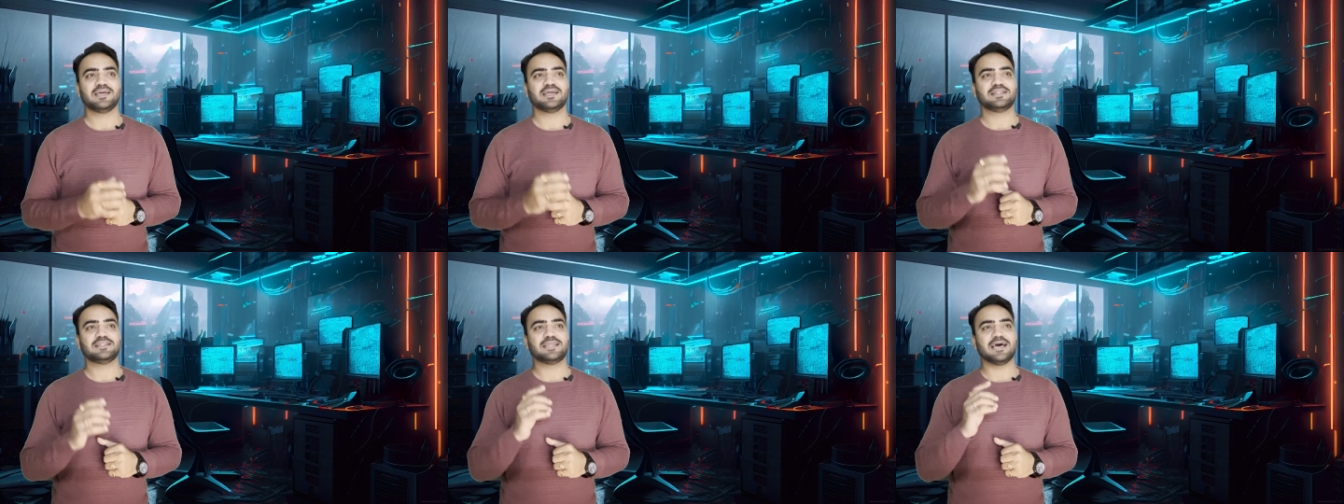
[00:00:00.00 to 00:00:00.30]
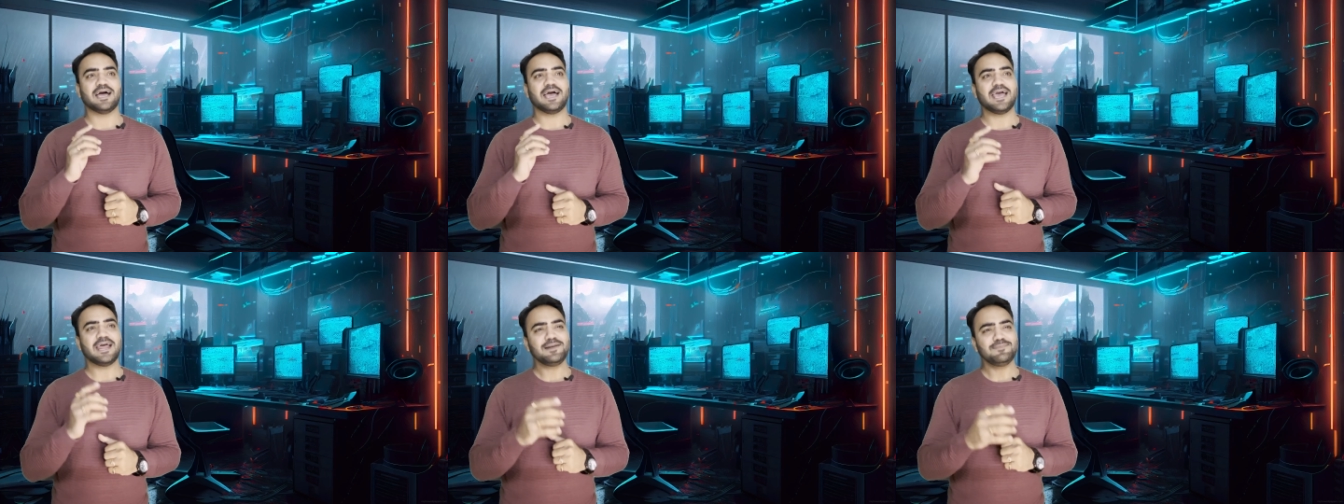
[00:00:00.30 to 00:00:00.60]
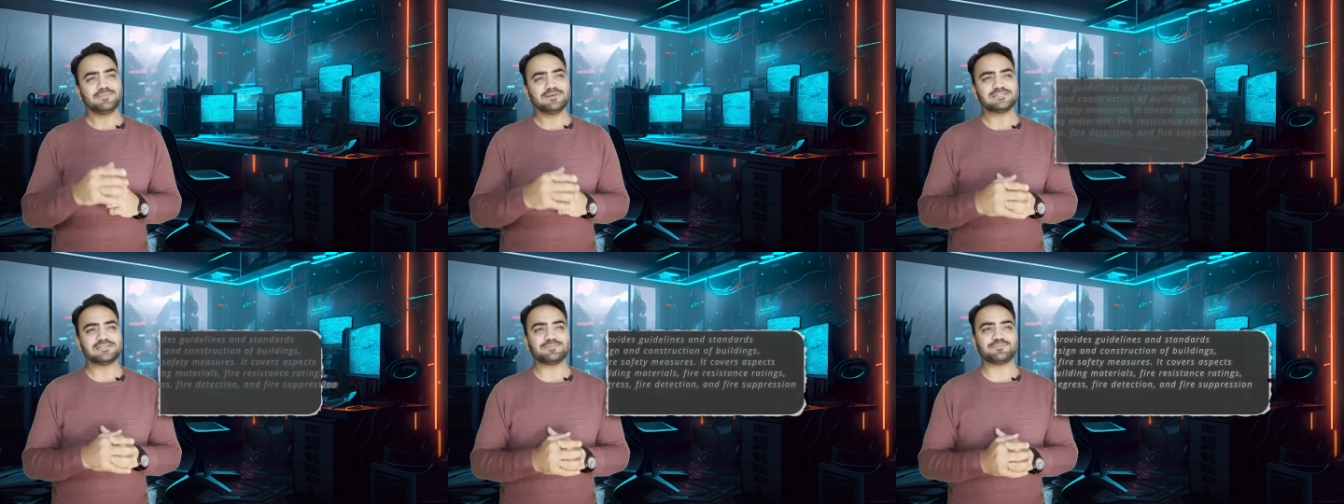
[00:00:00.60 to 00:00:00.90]
The
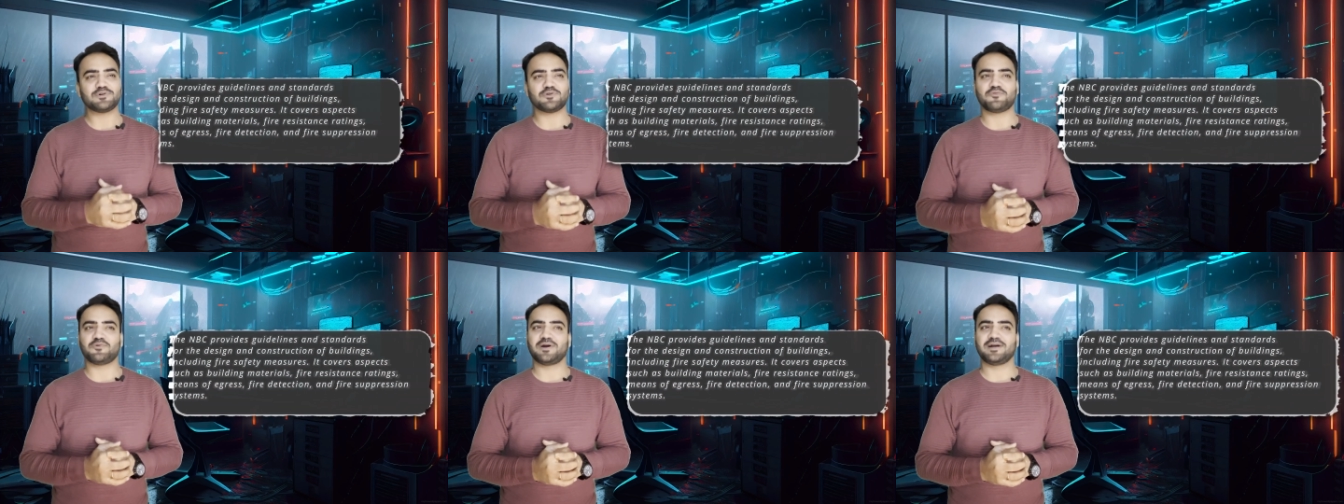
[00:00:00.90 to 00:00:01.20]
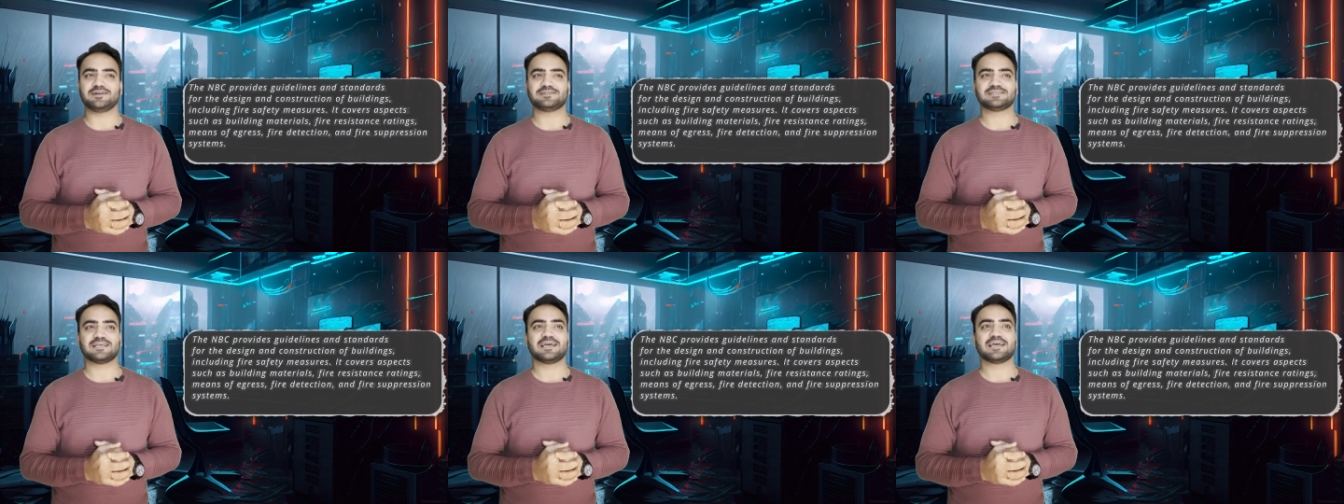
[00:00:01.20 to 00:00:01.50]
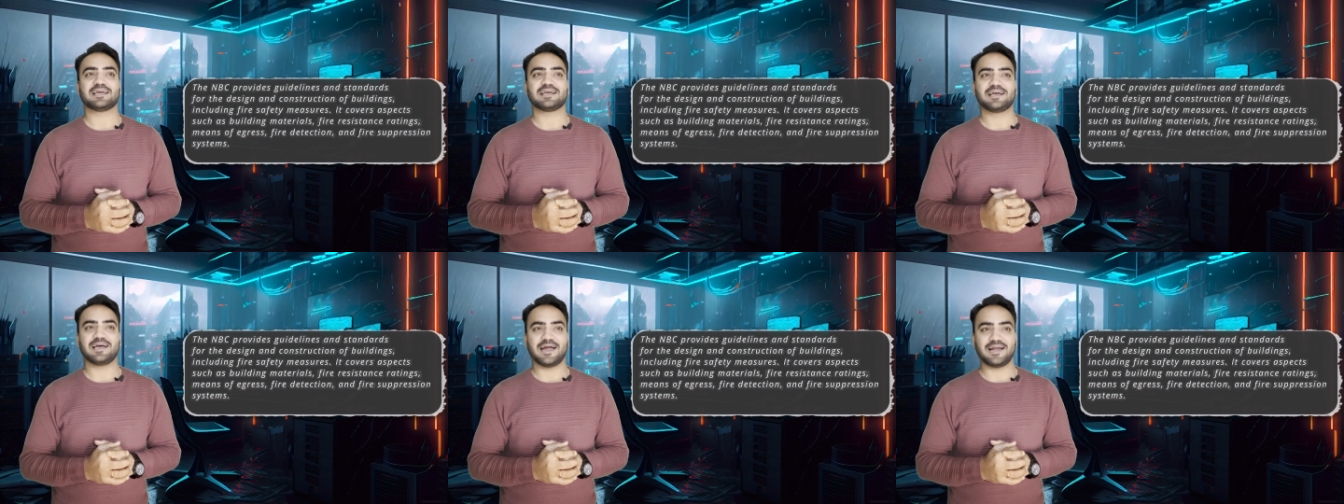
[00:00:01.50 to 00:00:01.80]
NBC provides
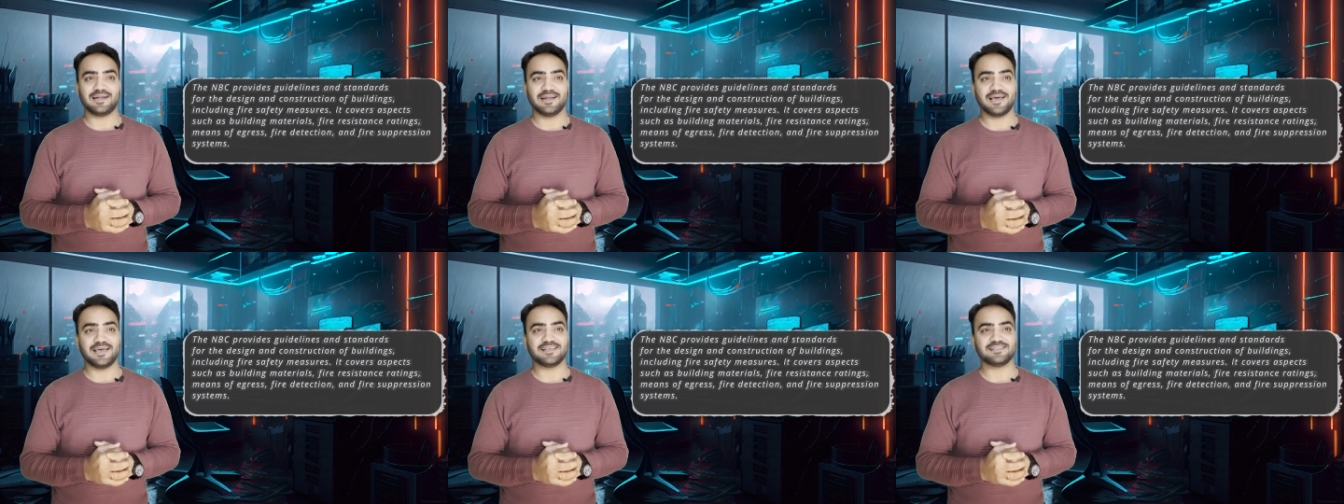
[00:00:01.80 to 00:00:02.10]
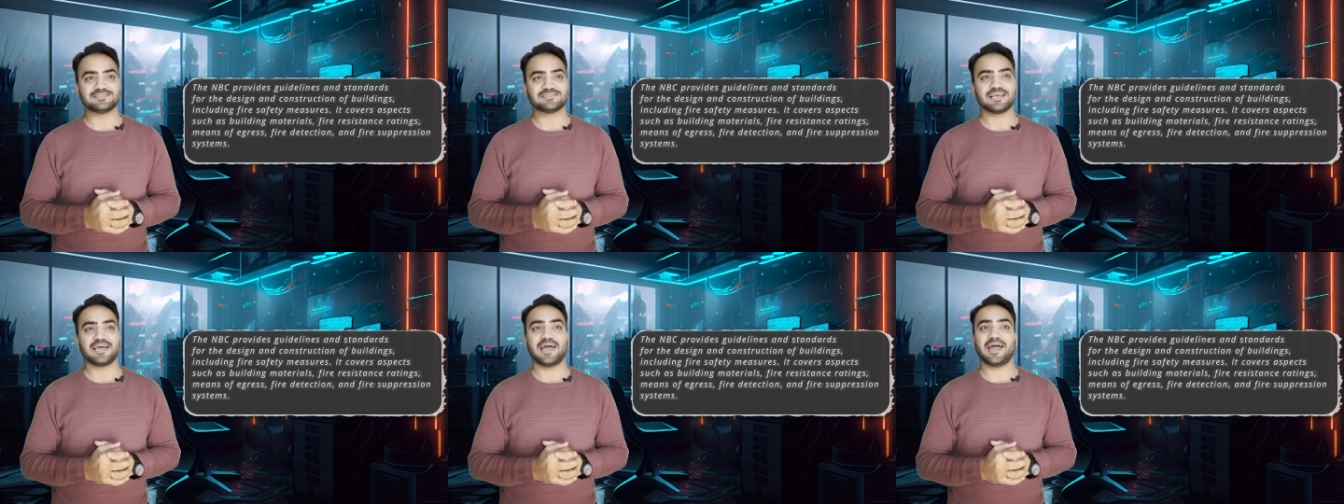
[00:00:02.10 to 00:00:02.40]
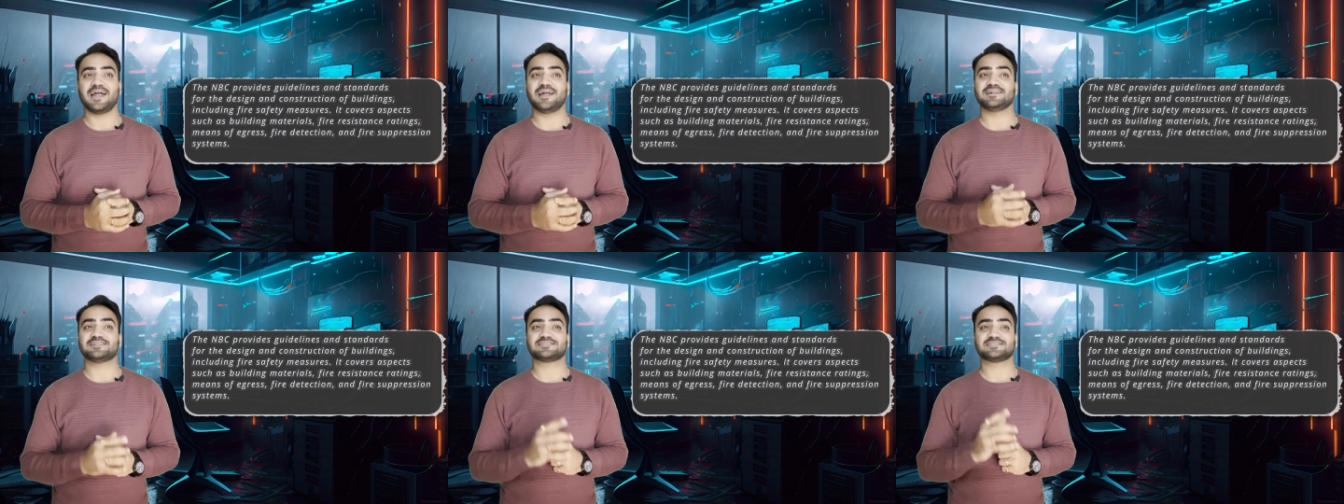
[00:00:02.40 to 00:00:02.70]
guidelines
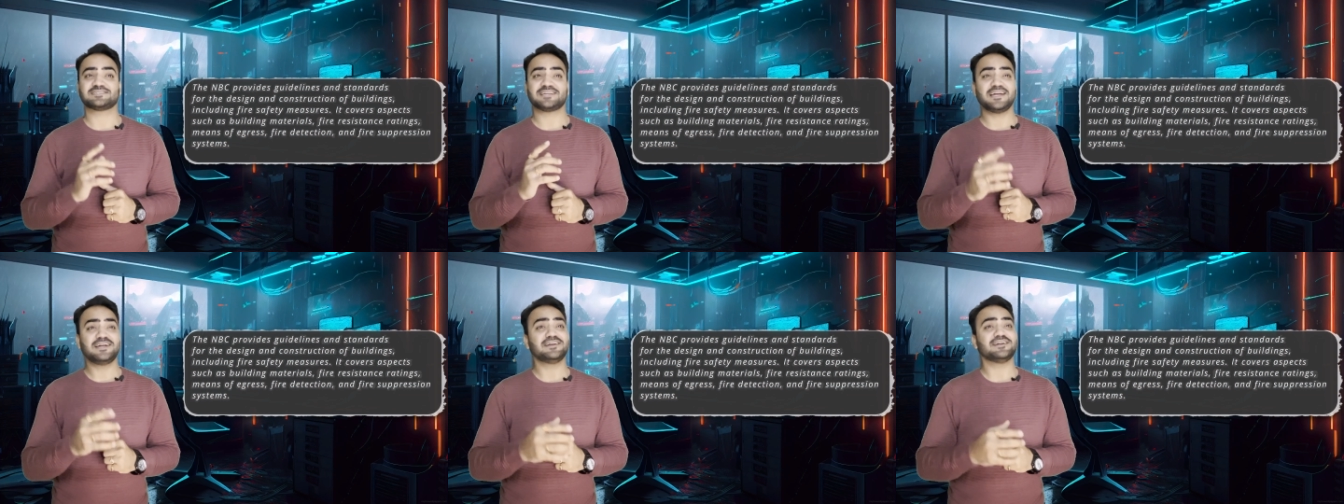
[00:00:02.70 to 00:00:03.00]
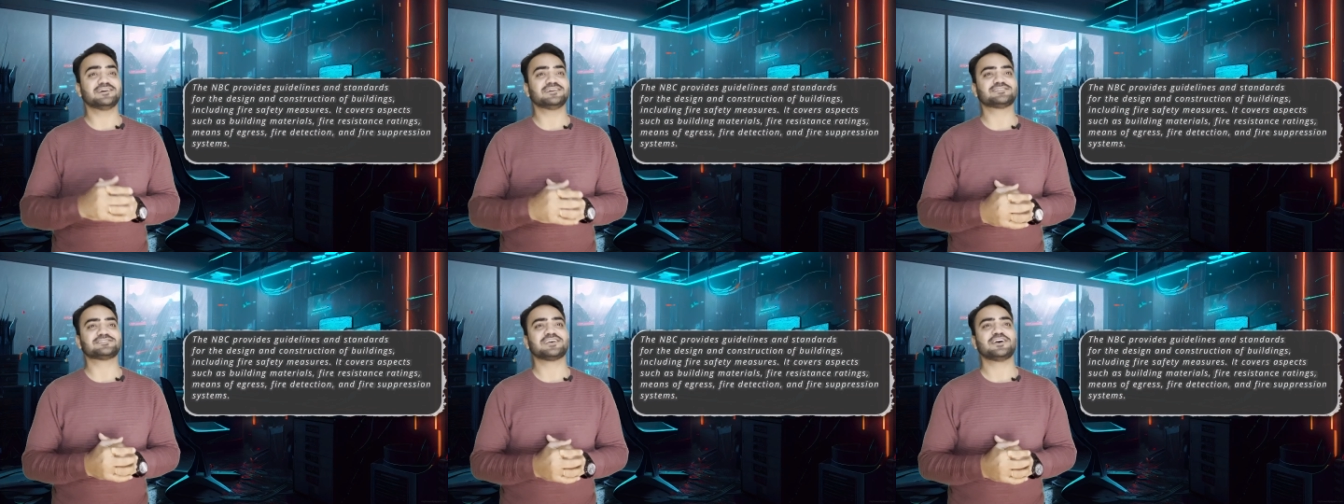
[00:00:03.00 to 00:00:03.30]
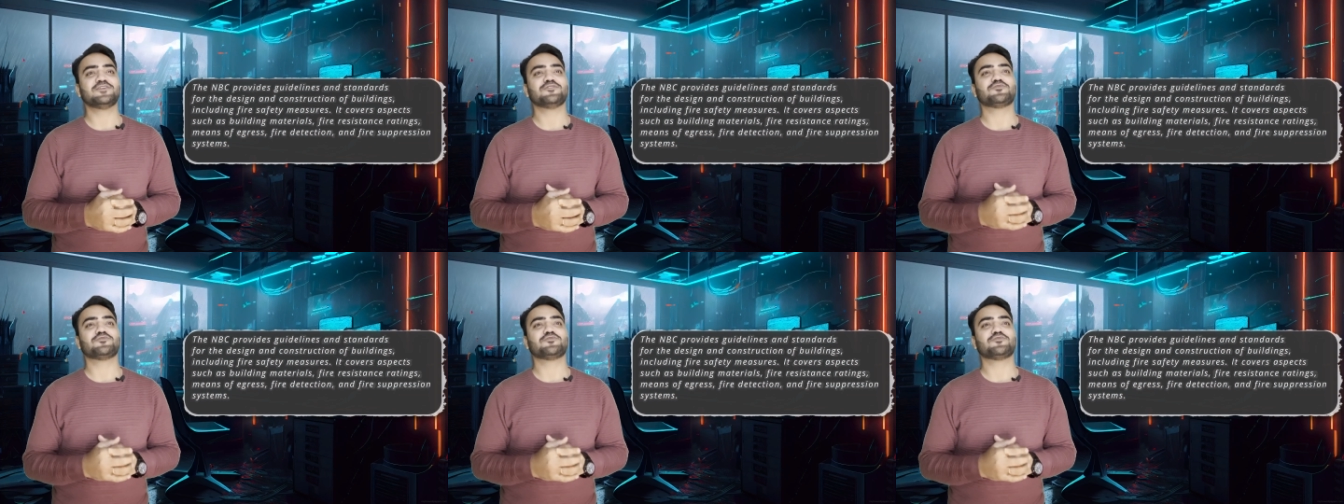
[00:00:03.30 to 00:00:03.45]
and standards